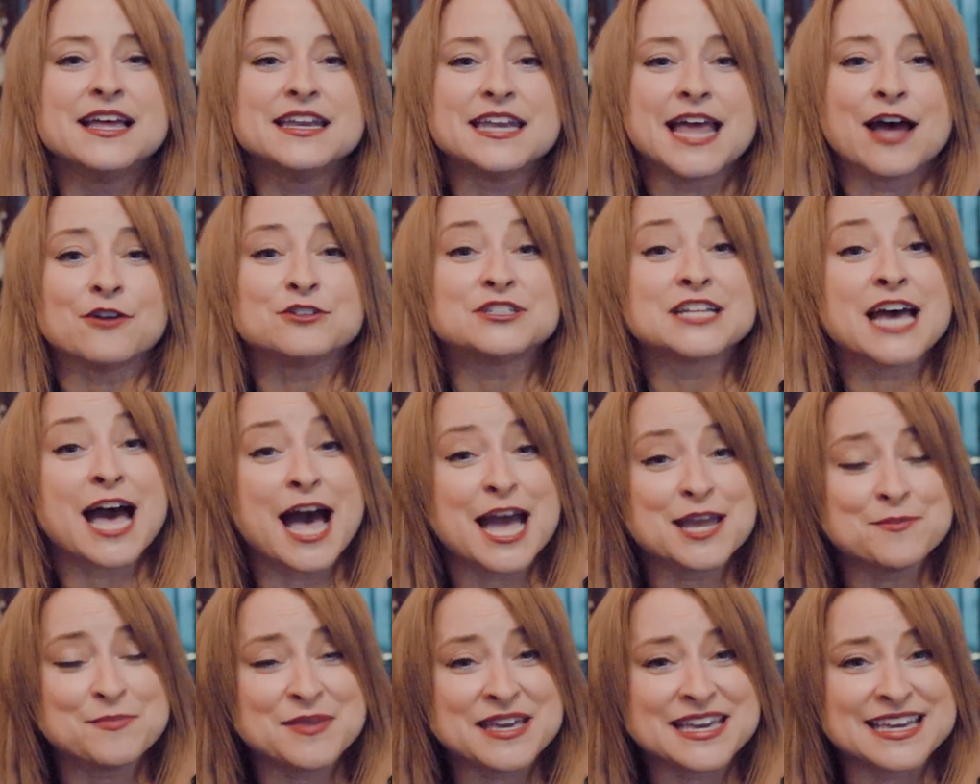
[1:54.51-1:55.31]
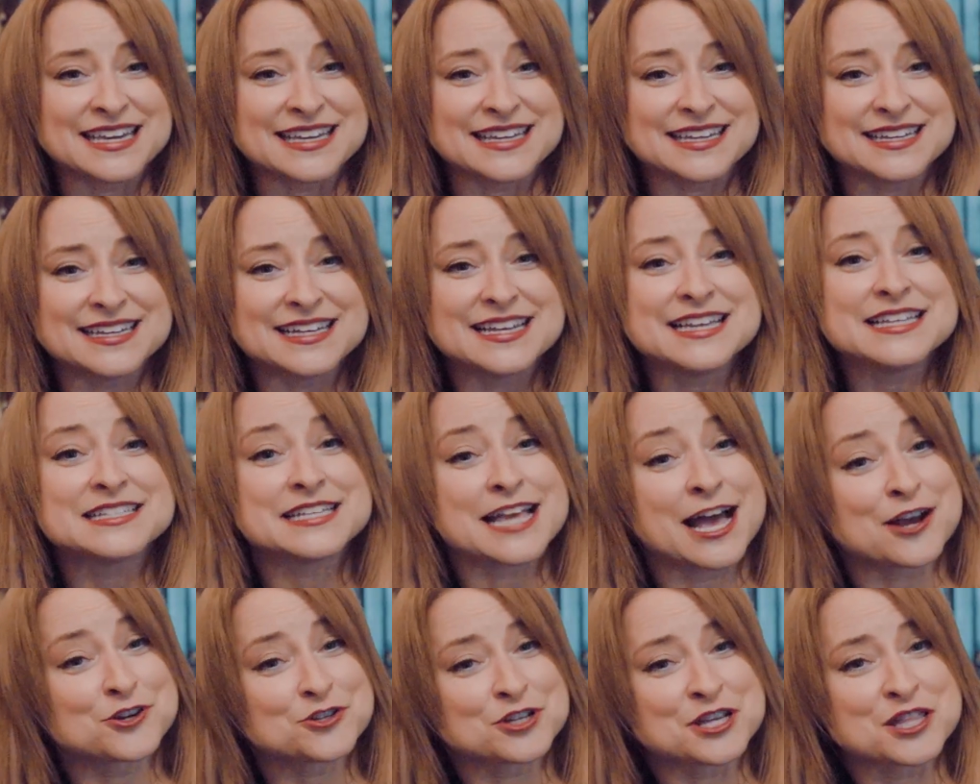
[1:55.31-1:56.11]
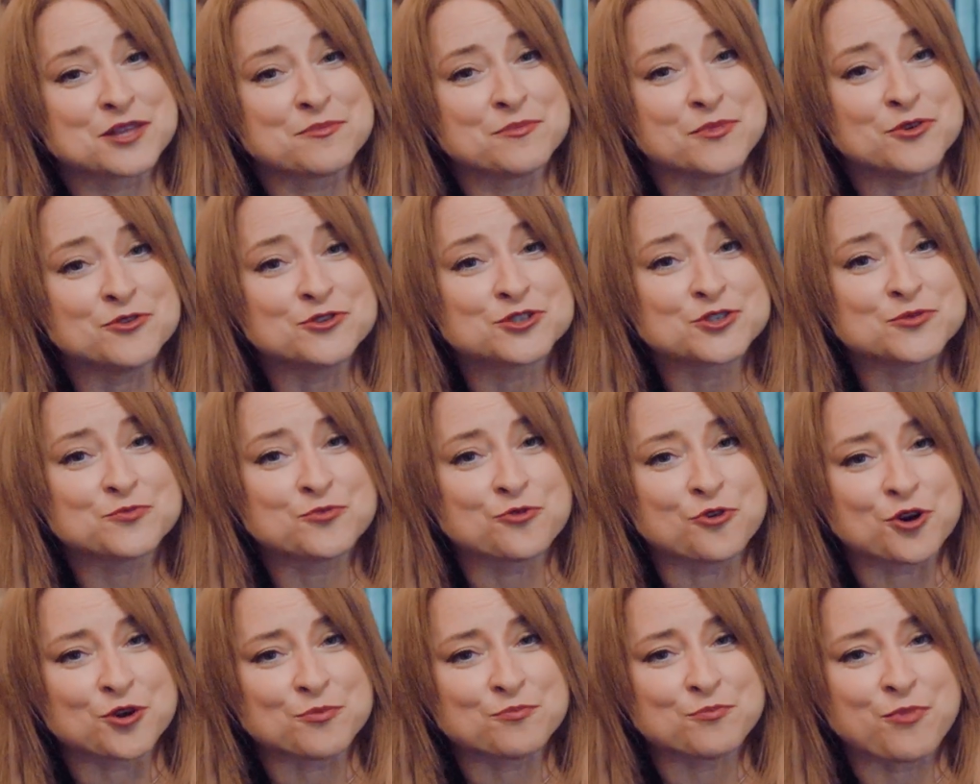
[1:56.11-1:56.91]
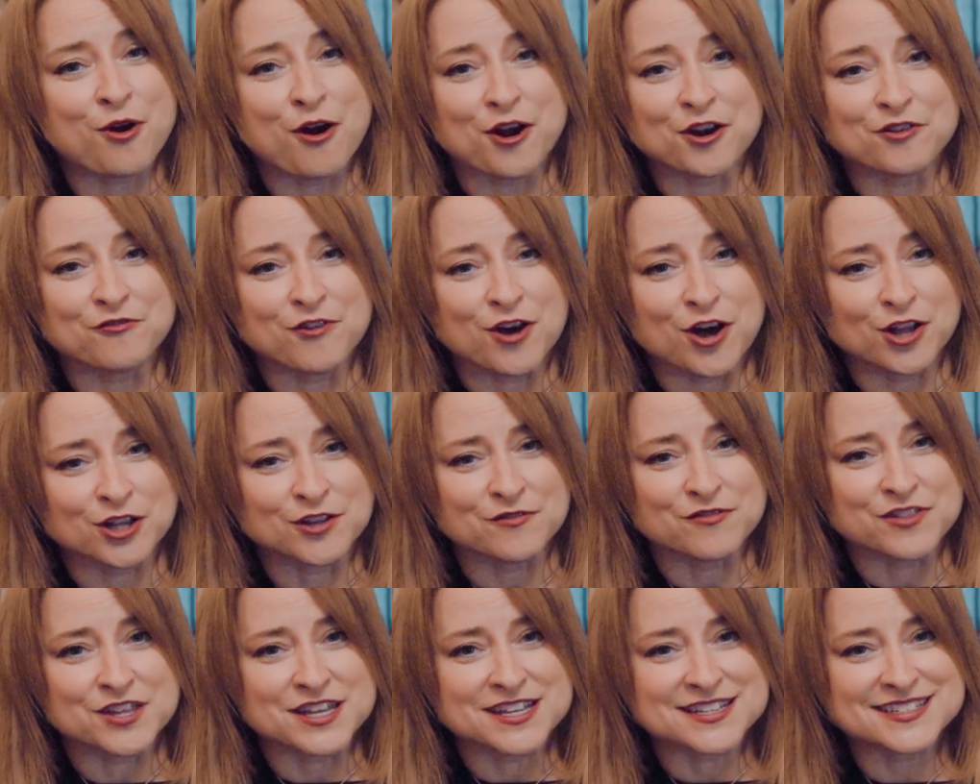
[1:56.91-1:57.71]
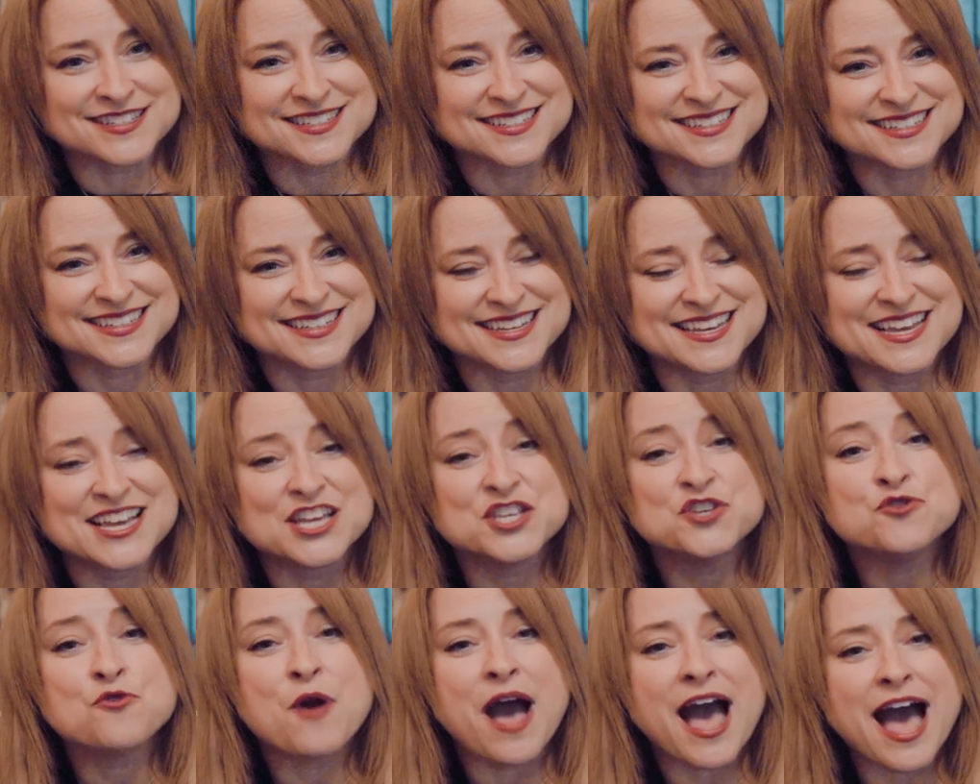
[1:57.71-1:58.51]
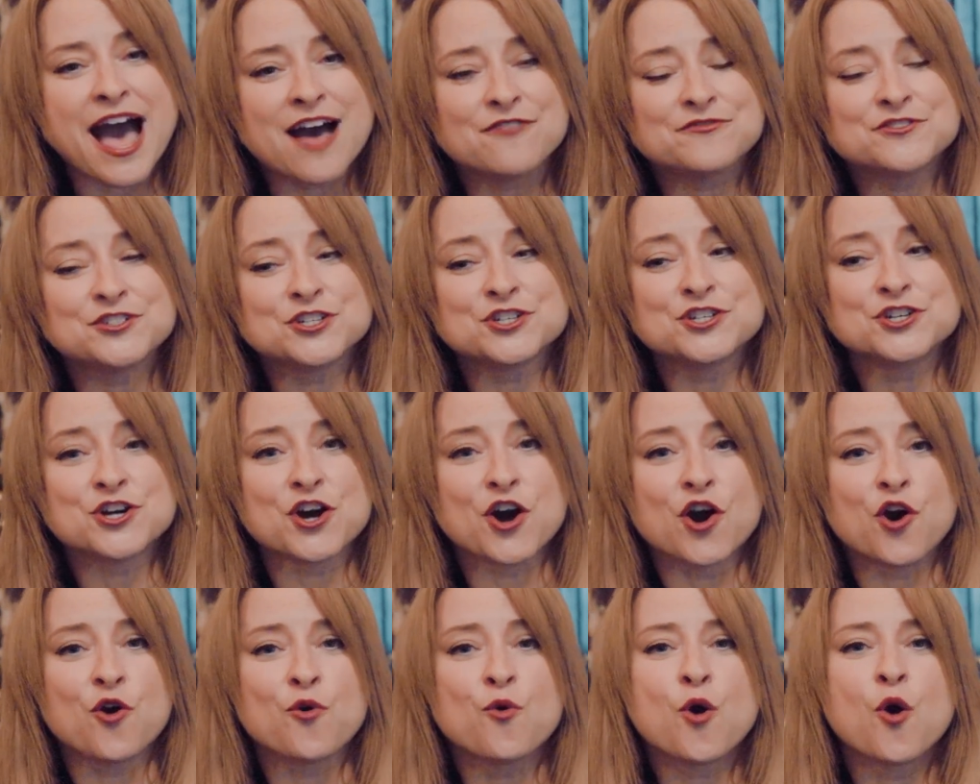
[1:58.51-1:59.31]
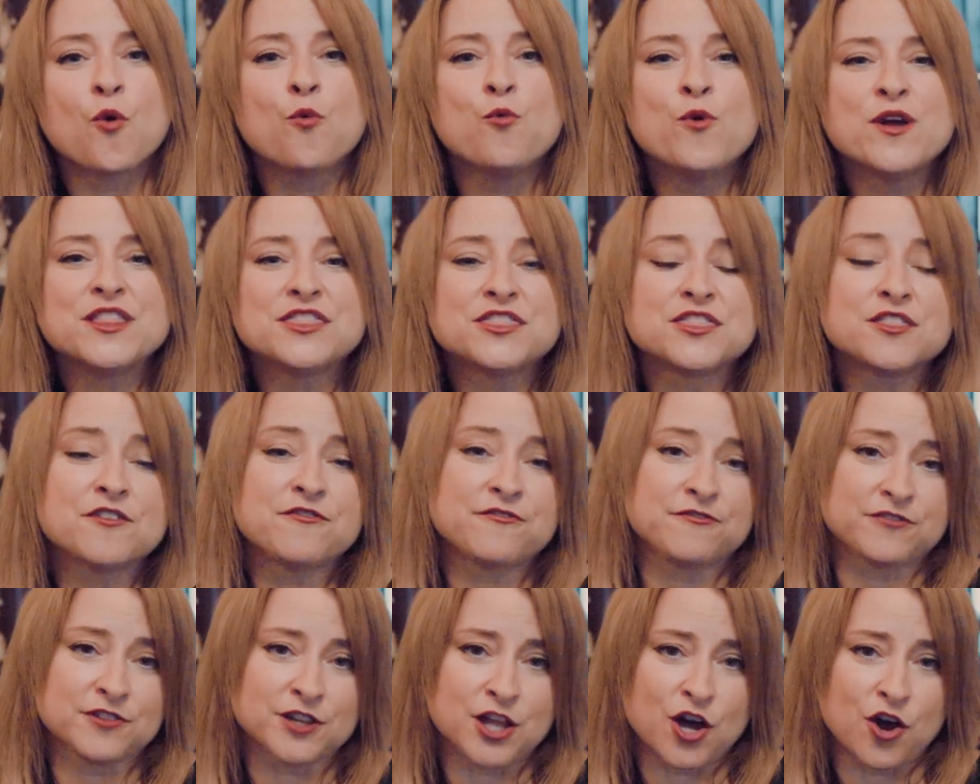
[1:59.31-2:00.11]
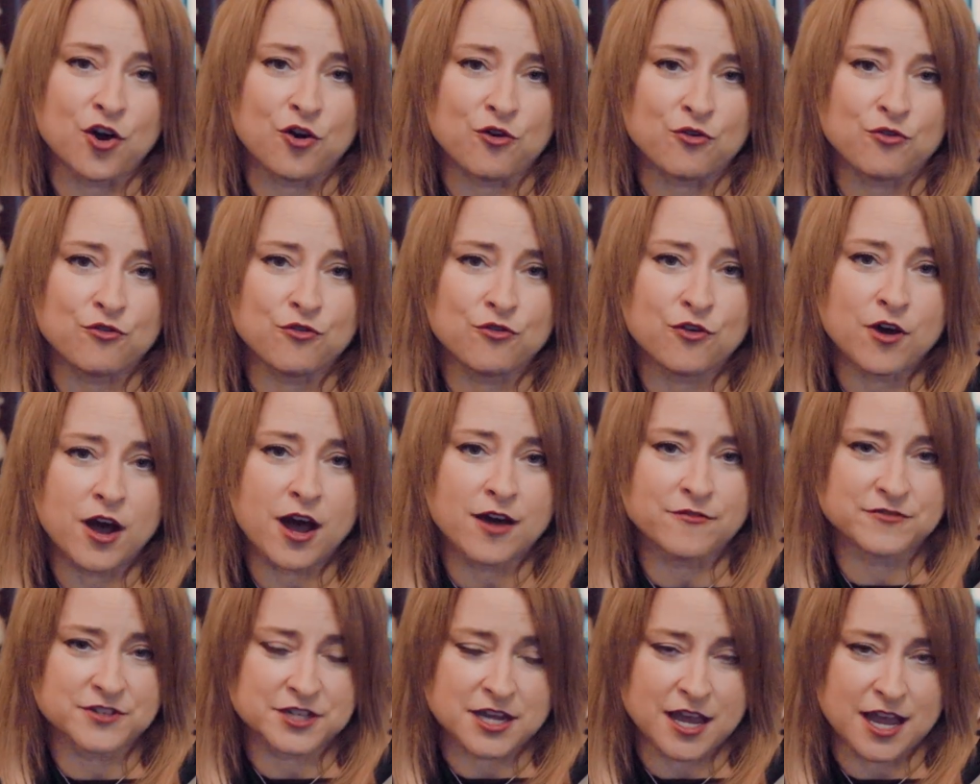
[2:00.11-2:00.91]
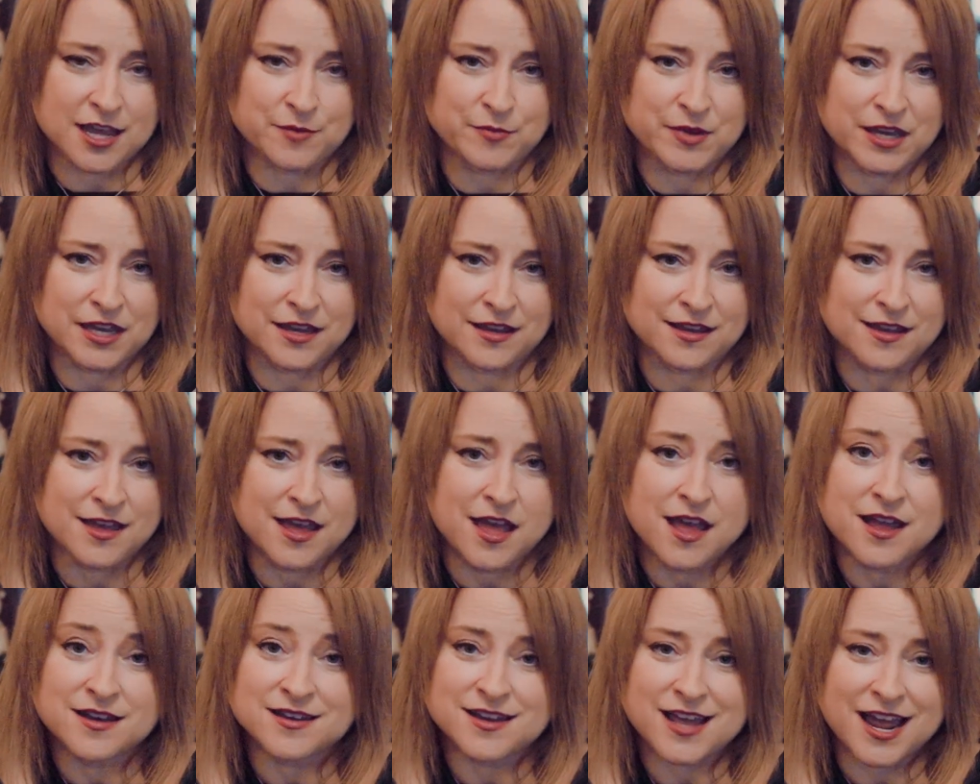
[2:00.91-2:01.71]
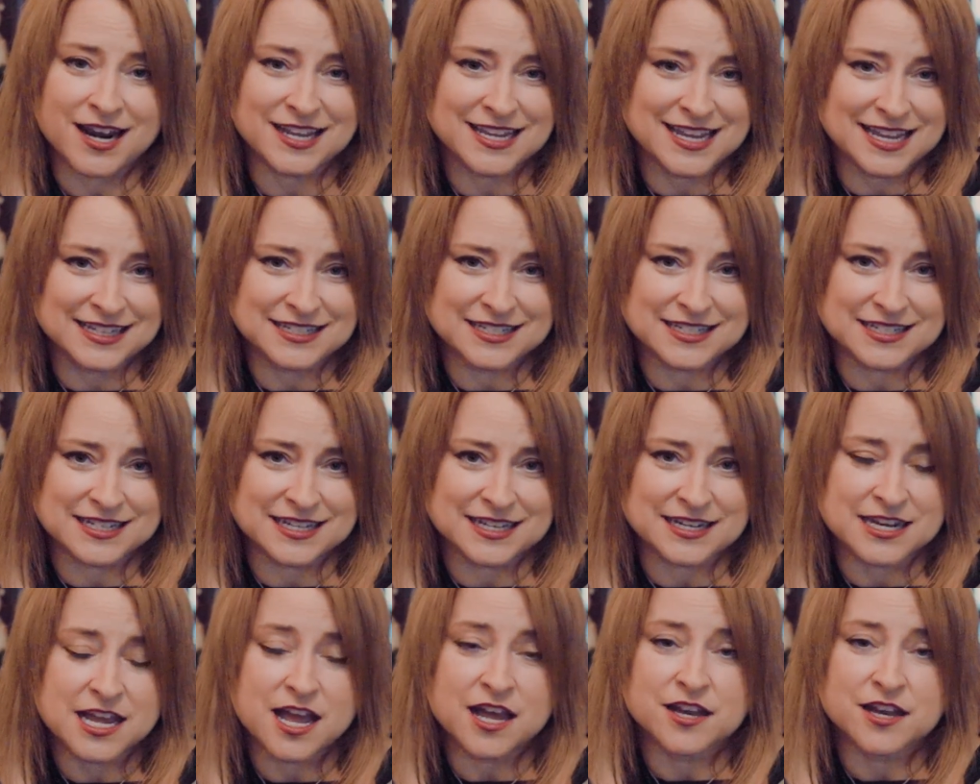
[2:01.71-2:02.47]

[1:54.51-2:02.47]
Now, timing is actually the most important part of all of this. You have to go with the flow of timing, not against it,